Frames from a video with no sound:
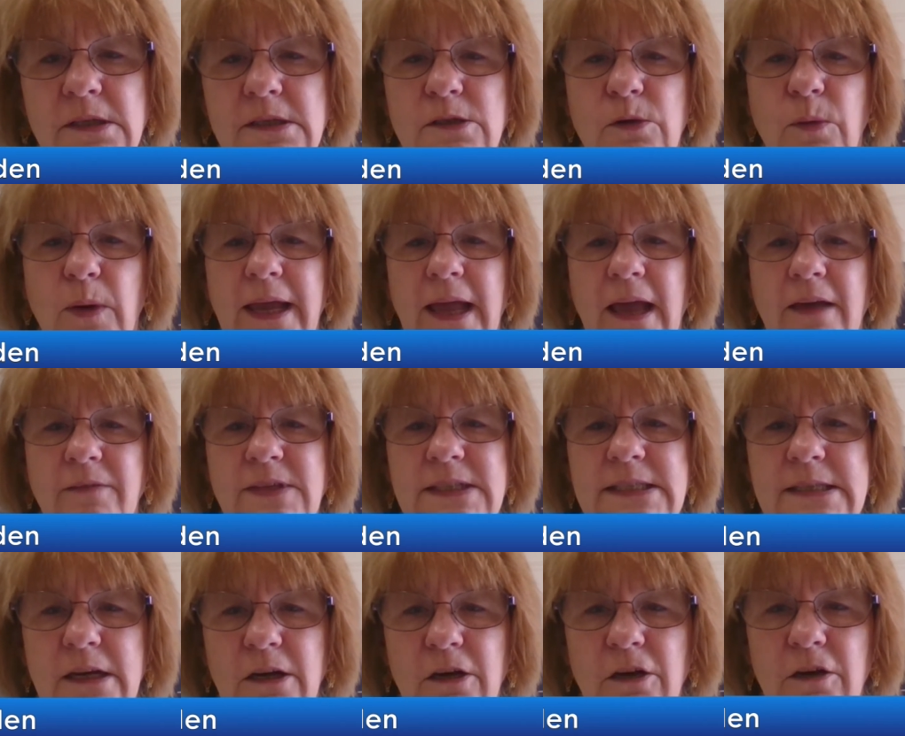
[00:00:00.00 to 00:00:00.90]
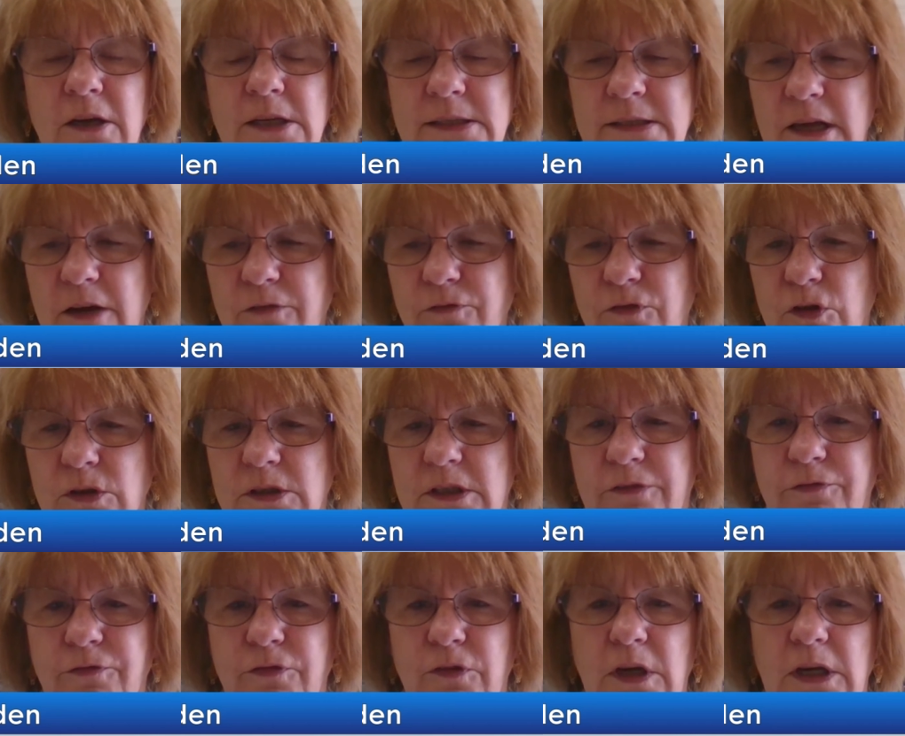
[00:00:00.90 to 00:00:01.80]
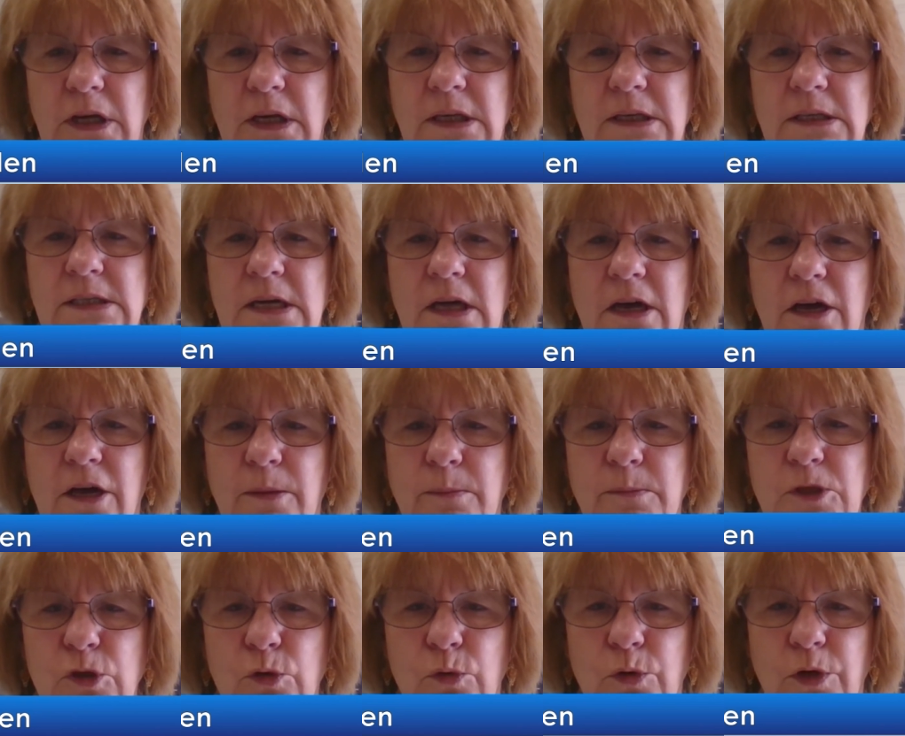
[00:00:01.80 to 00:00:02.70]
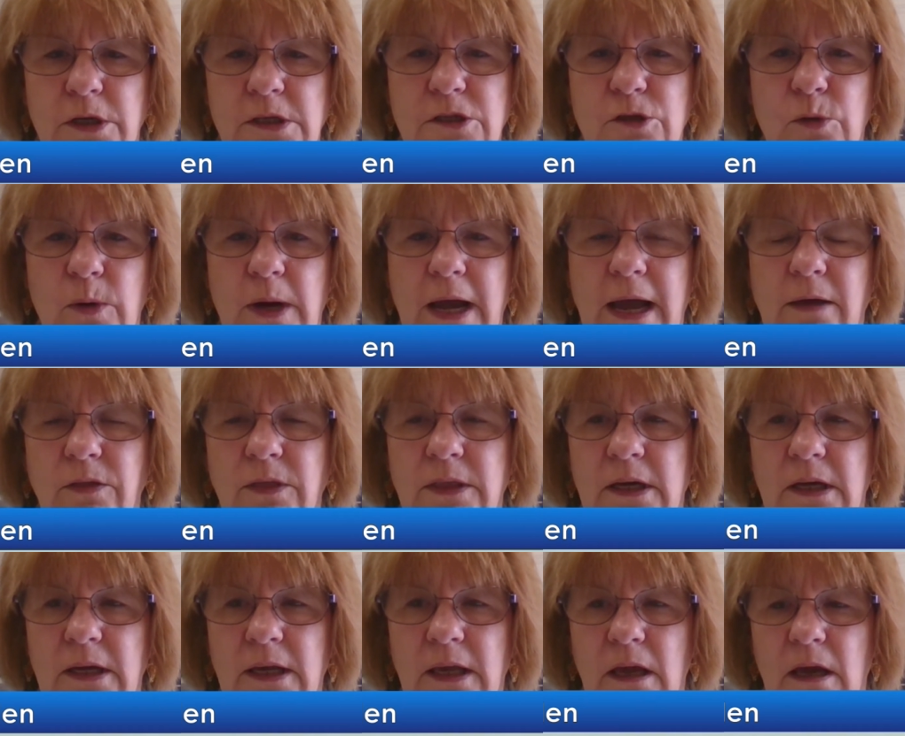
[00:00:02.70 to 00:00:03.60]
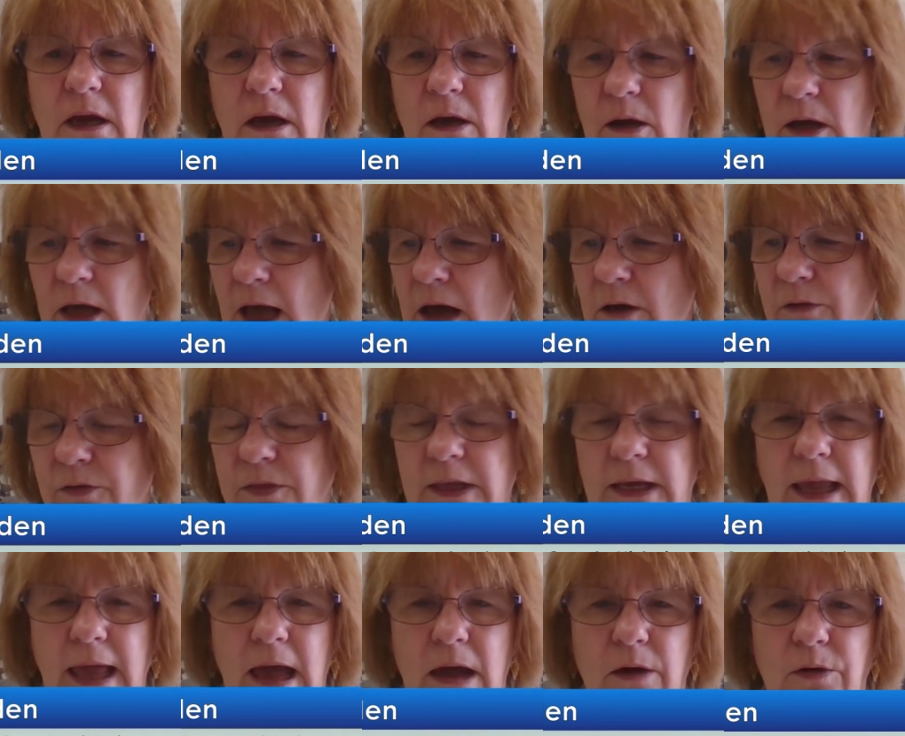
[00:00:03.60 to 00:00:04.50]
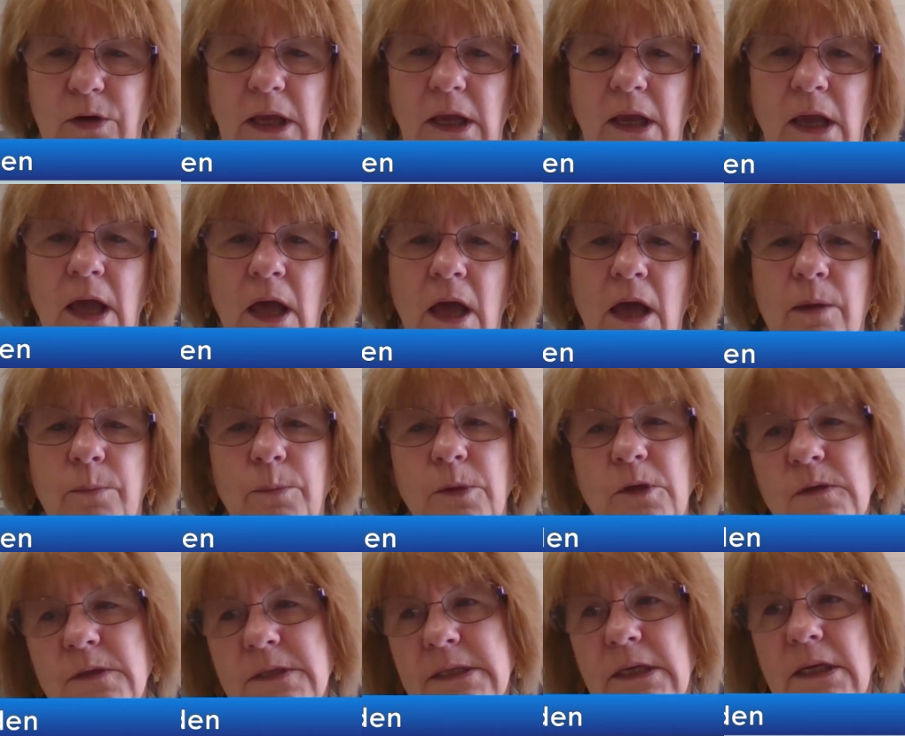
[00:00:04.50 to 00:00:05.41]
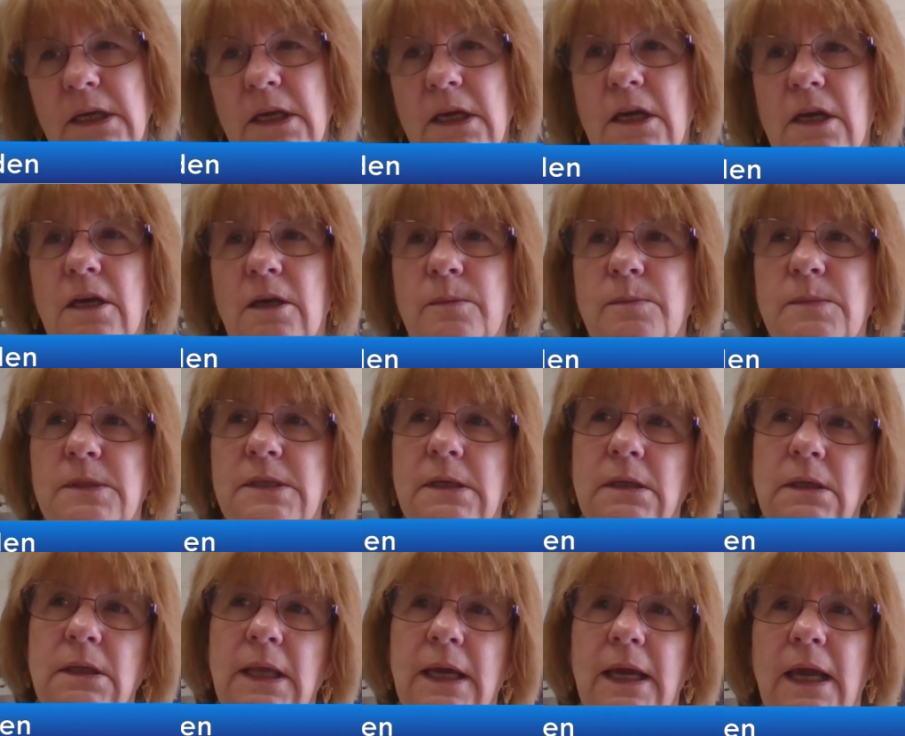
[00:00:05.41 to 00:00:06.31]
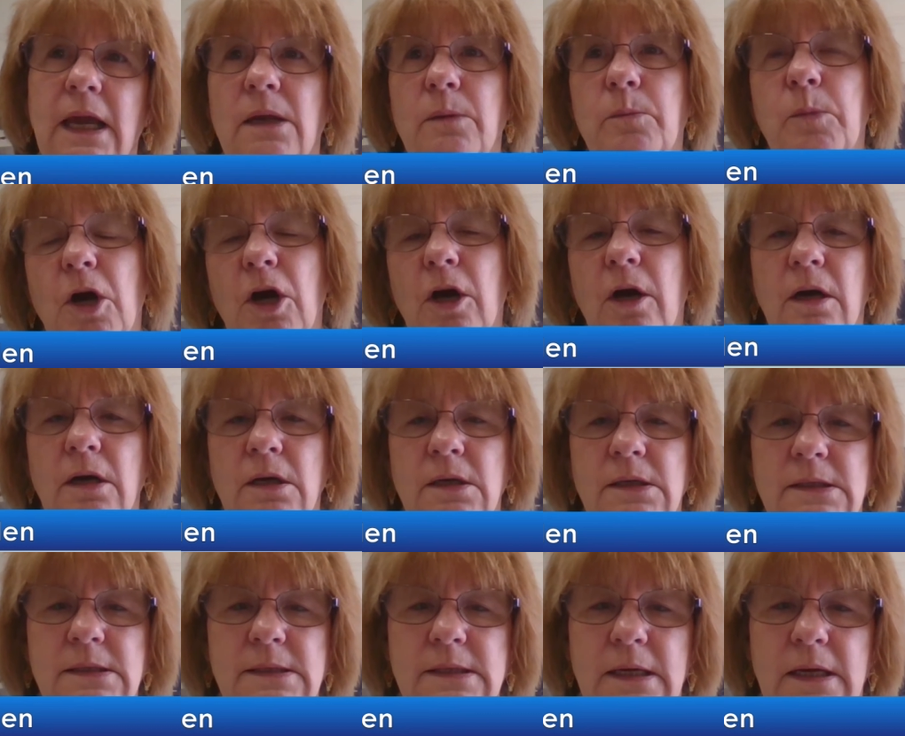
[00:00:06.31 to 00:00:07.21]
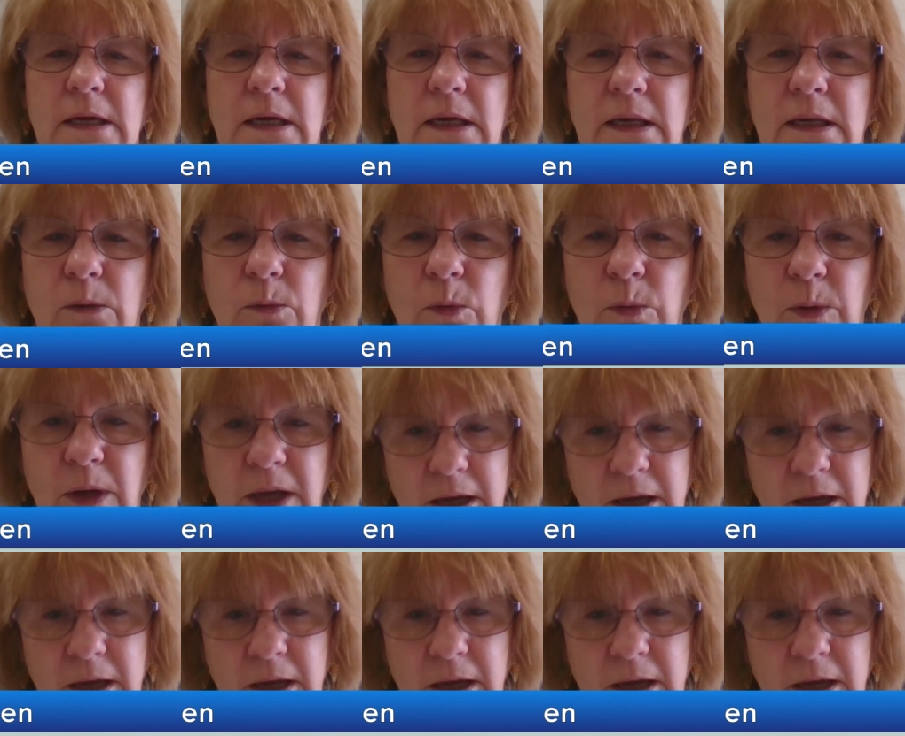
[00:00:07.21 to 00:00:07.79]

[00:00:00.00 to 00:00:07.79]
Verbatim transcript: So I have ser- several different um, tours throughout the out the county museums and landmarks and